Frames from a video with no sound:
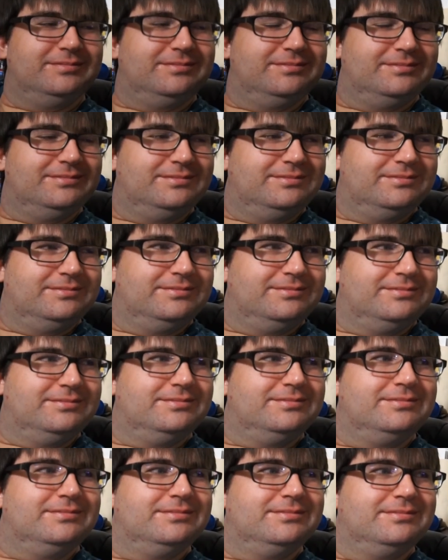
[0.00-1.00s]

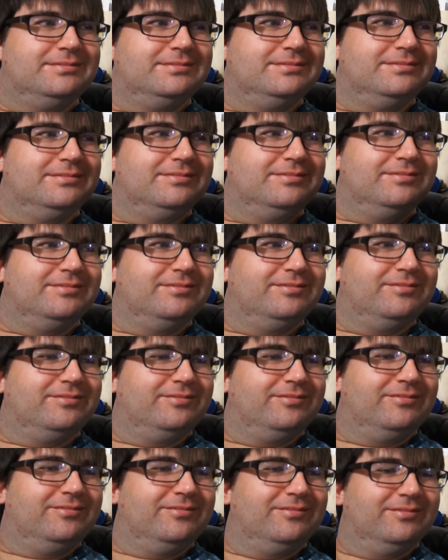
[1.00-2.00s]

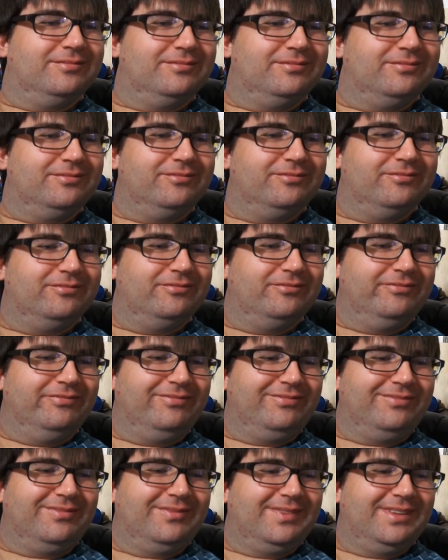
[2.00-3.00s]

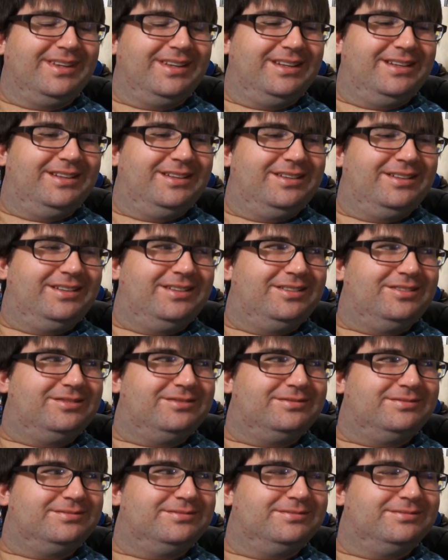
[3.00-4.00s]

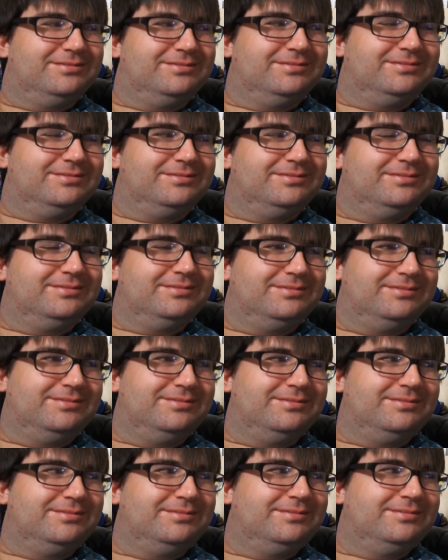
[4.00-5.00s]

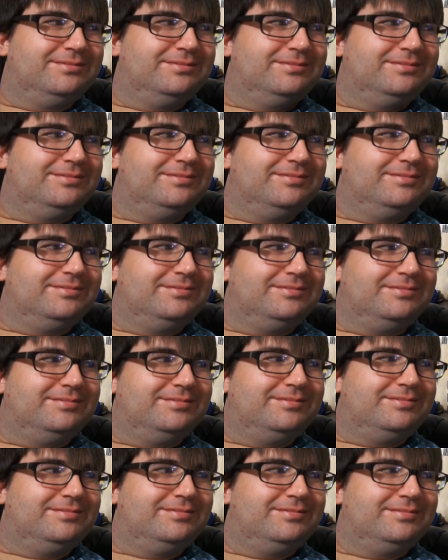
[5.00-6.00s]

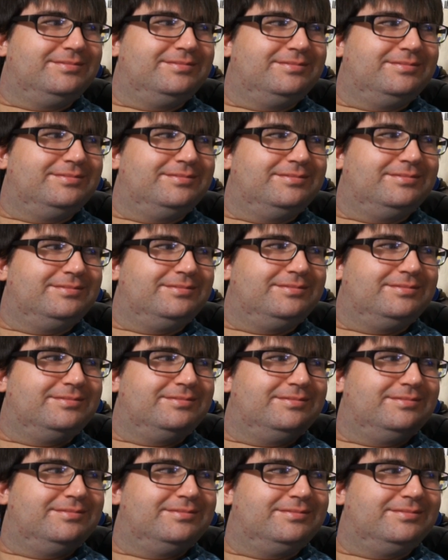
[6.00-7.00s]

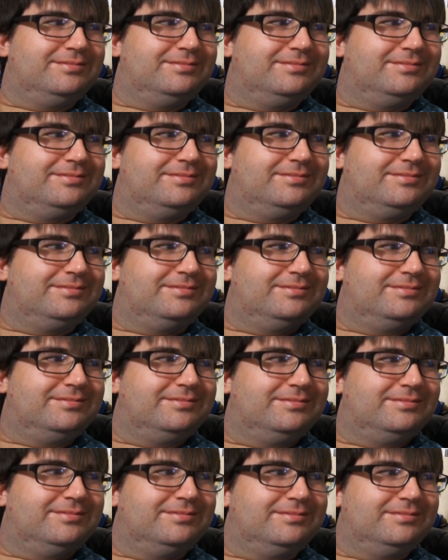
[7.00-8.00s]

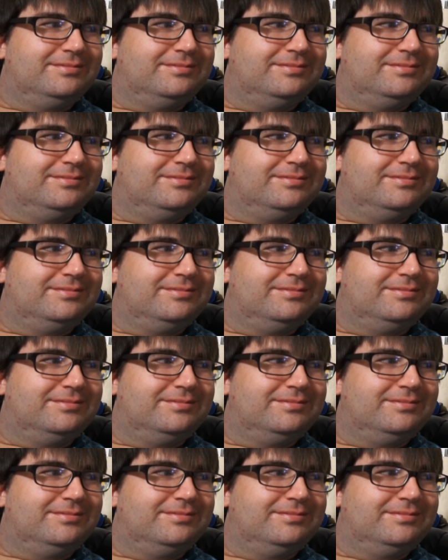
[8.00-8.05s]
(silent)